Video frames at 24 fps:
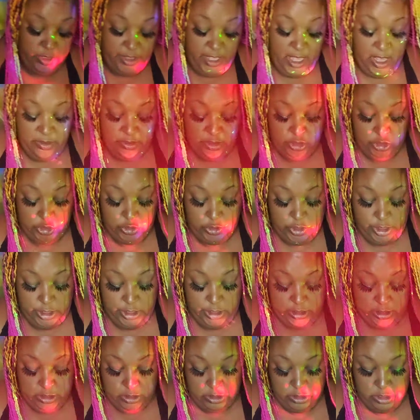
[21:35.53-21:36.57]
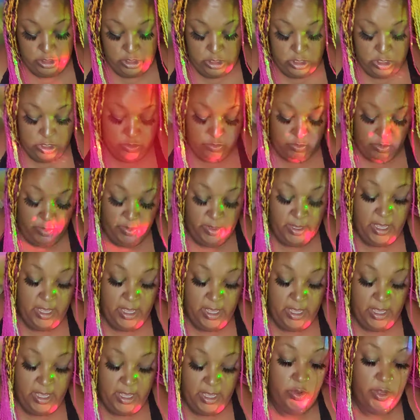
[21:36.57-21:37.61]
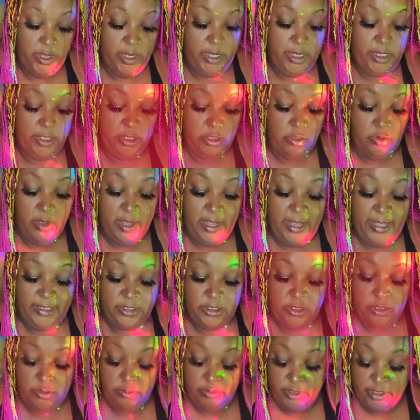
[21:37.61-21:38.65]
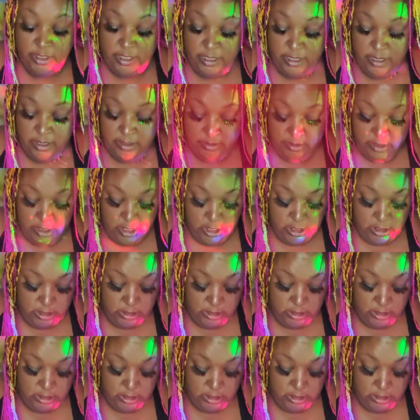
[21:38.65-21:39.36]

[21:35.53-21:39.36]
without a trace. What we got going here? Don't ask, don't tell.